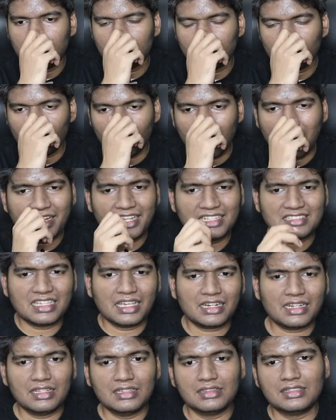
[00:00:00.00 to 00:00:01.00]
So what
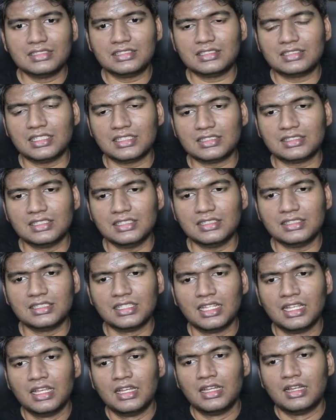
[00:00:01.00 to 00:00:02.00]
exactly this does
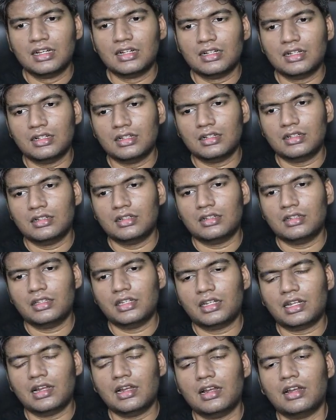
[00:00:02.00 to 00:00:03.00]
is,
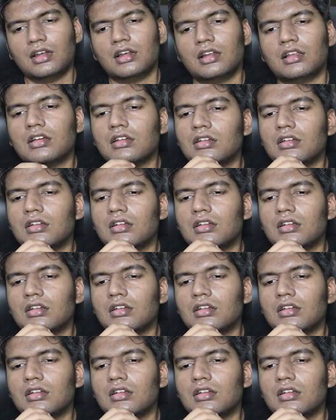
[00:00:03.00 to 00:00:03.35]
it will